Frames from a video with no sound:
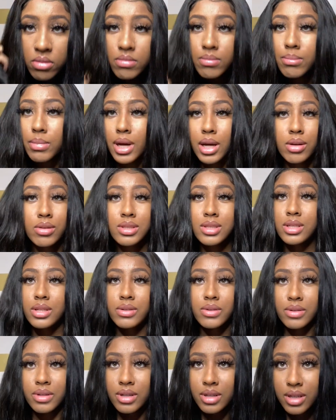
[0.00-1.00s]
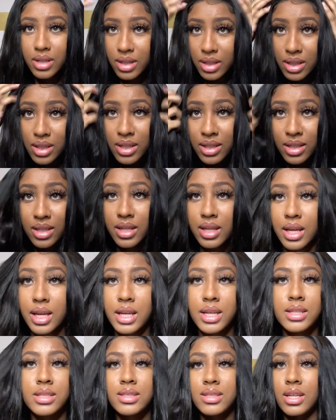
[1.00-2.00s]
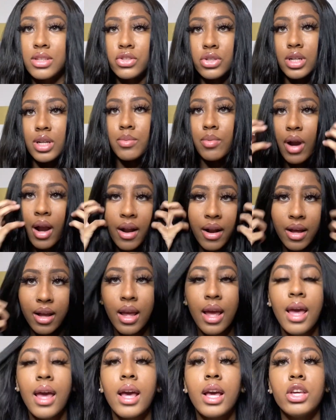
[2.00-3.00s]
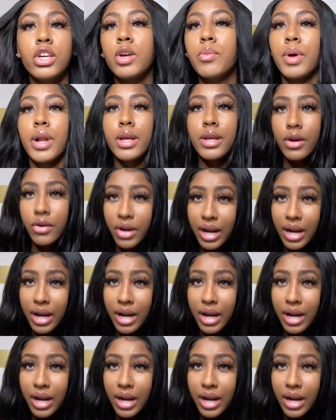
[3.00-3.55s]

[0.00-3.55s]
BioSilk is such a good product. You can put it in your